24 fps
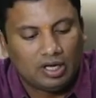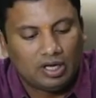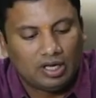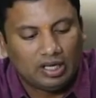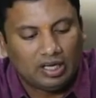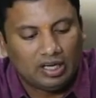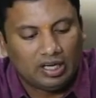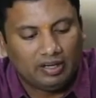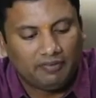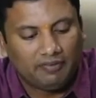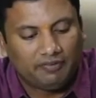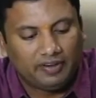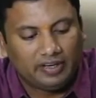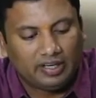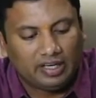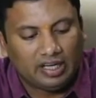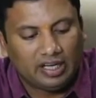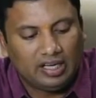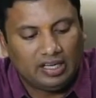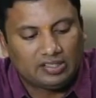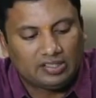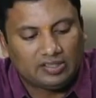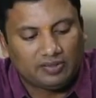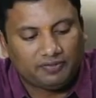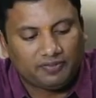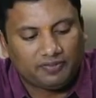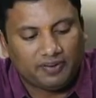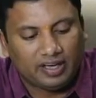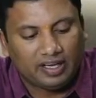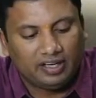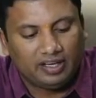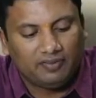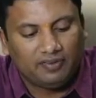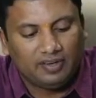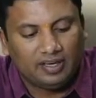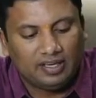If it is
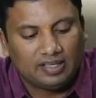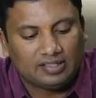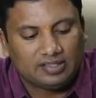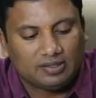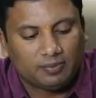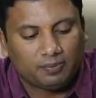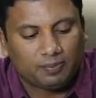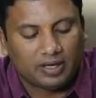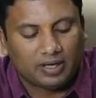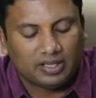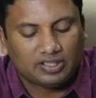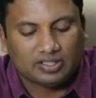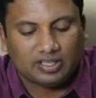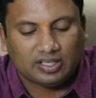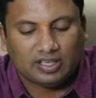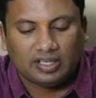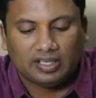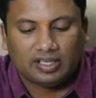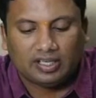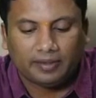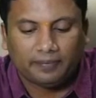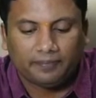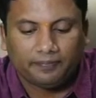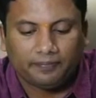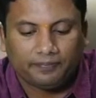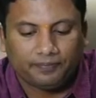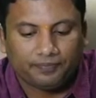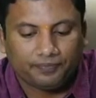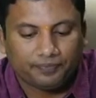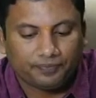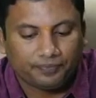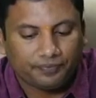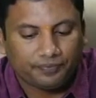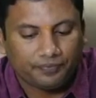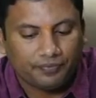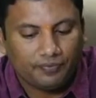5 is present,
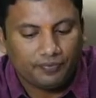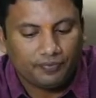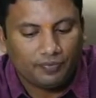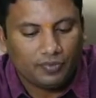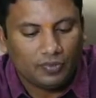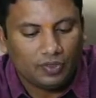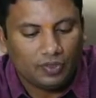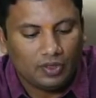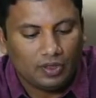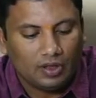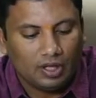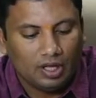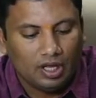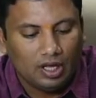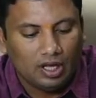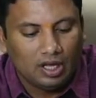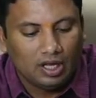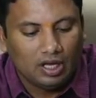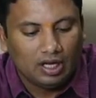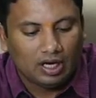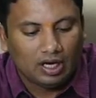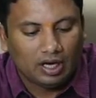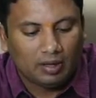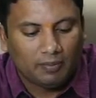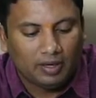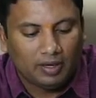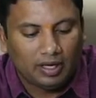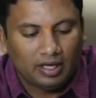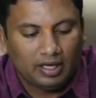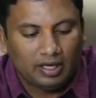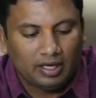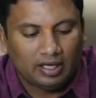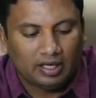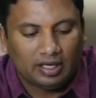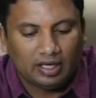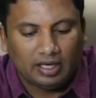
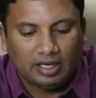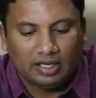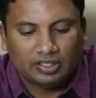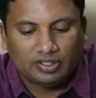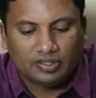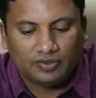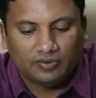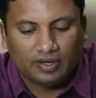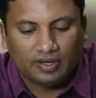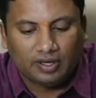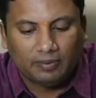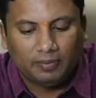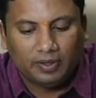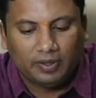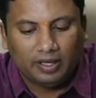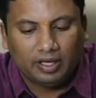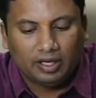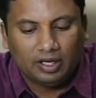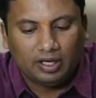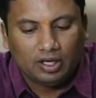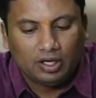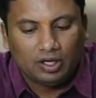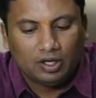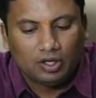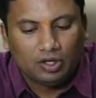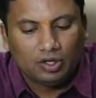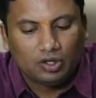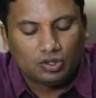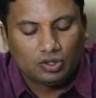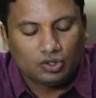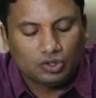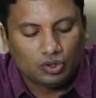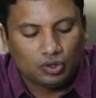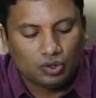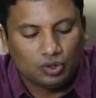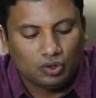remaining it will be
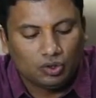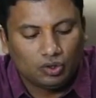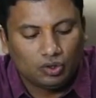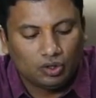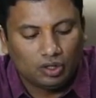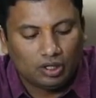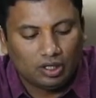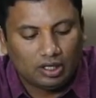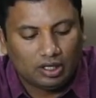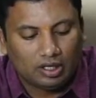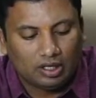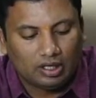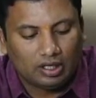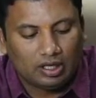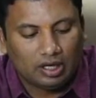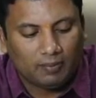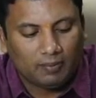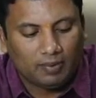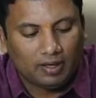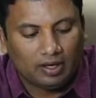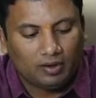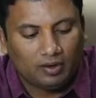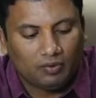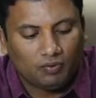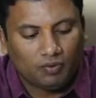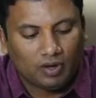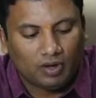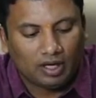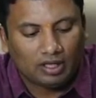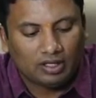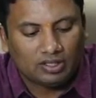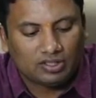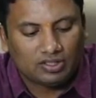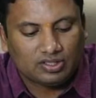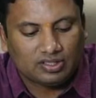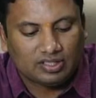2, double 1,
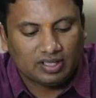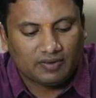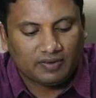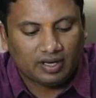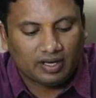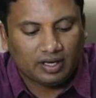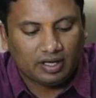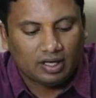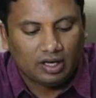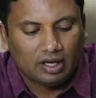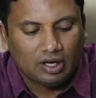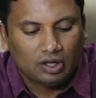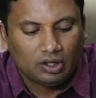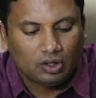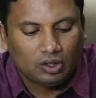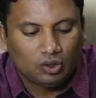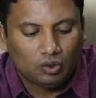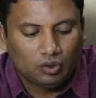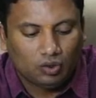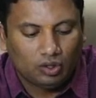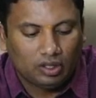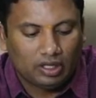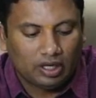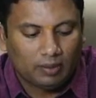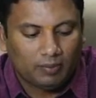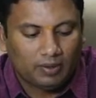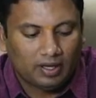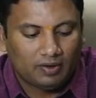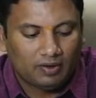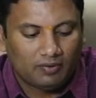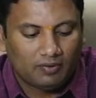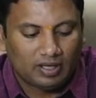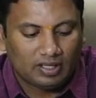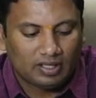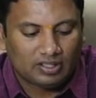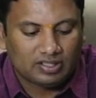7. 2, double
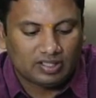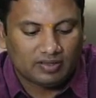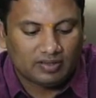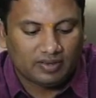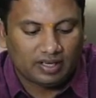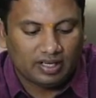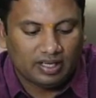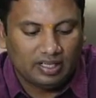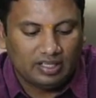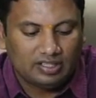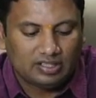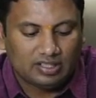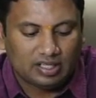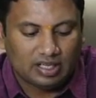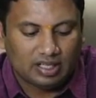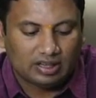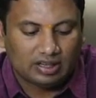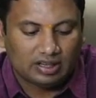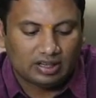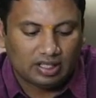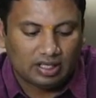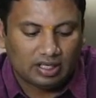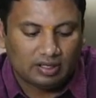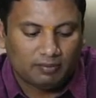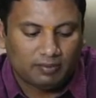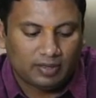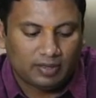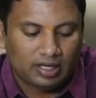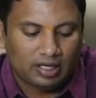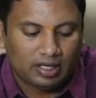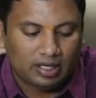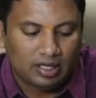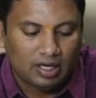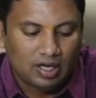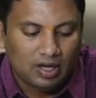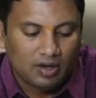1, 7 is nothing
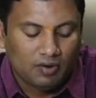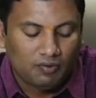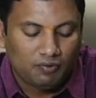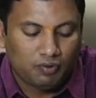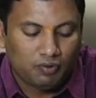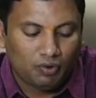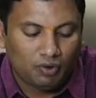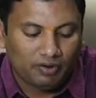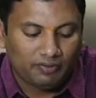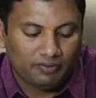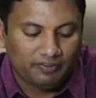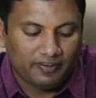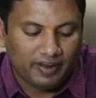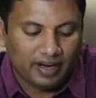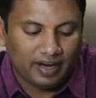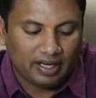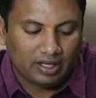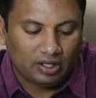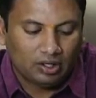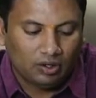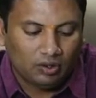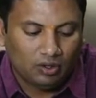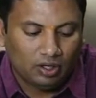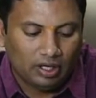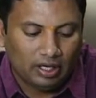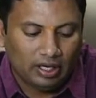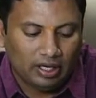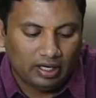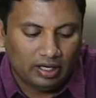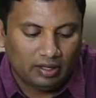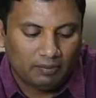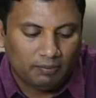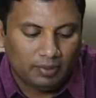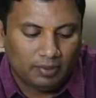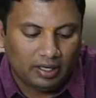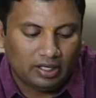but 4 factorial
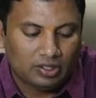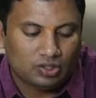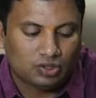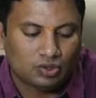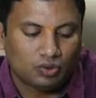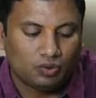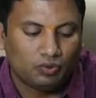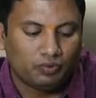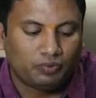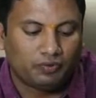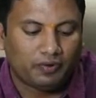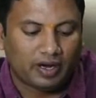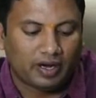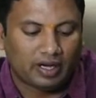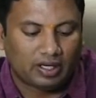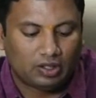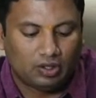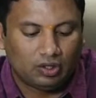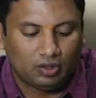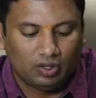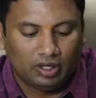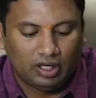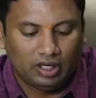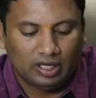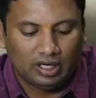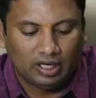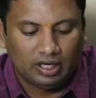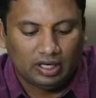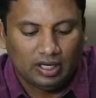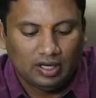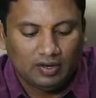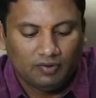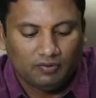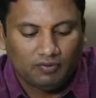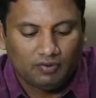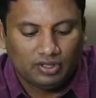by 2 factorial,
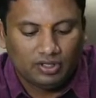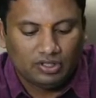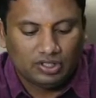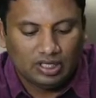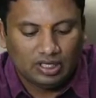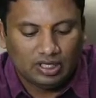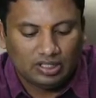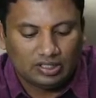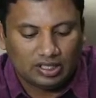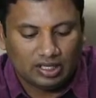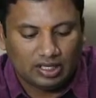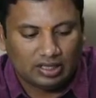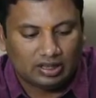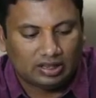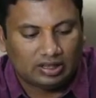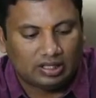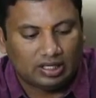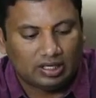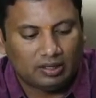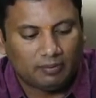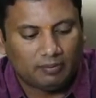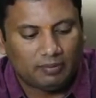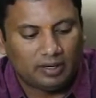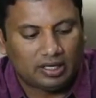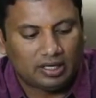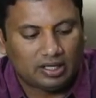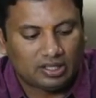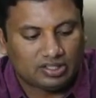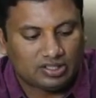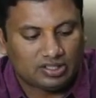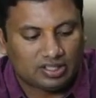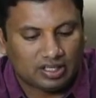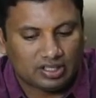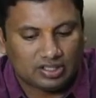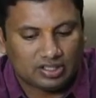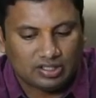which is nothing but
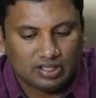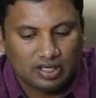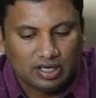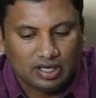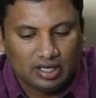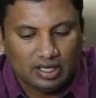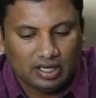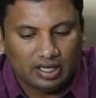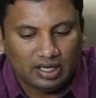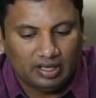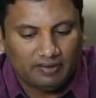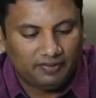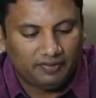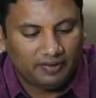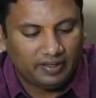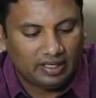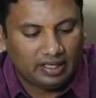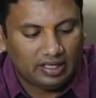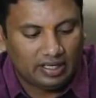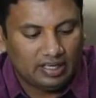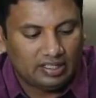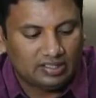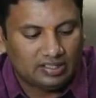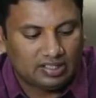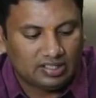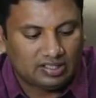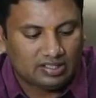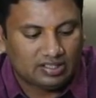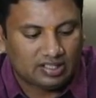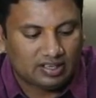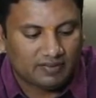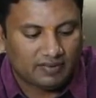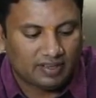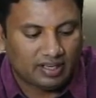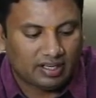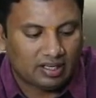6. If it is
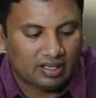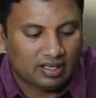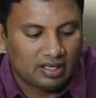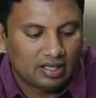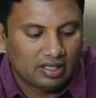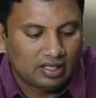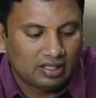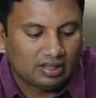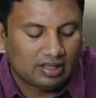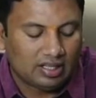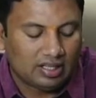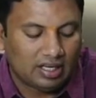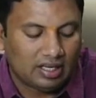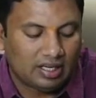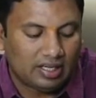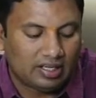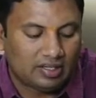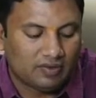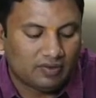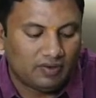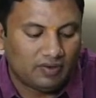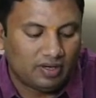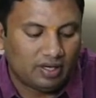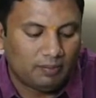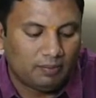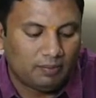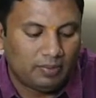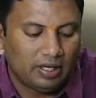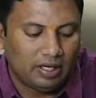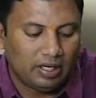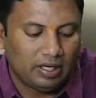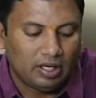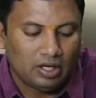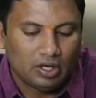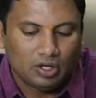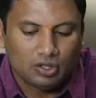7, then it will be
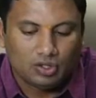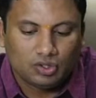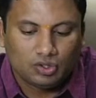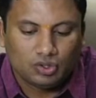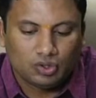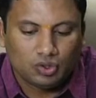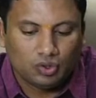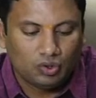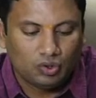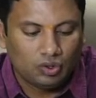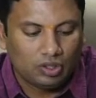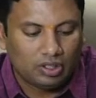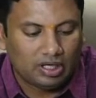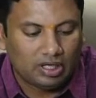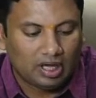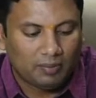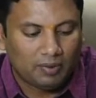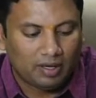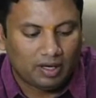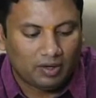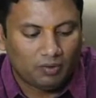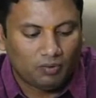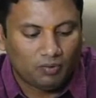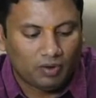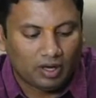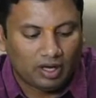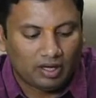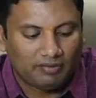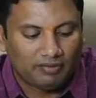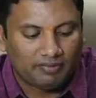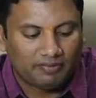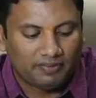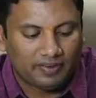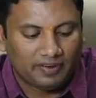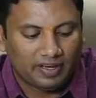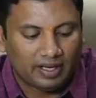2, double 1,
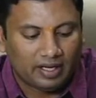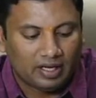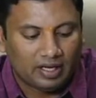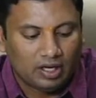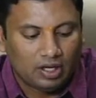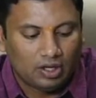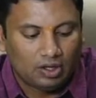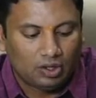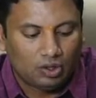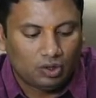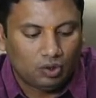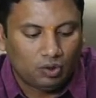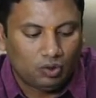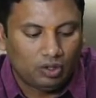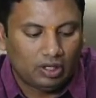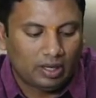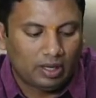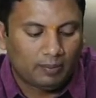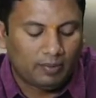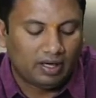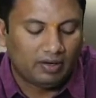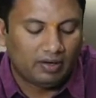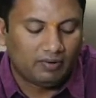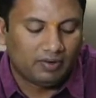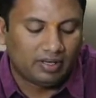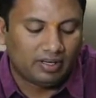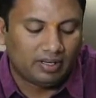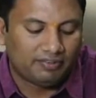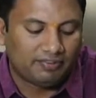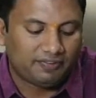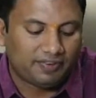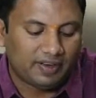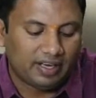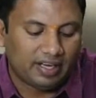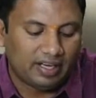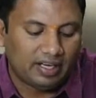5. 2, double 1,
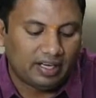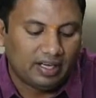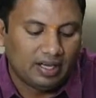5.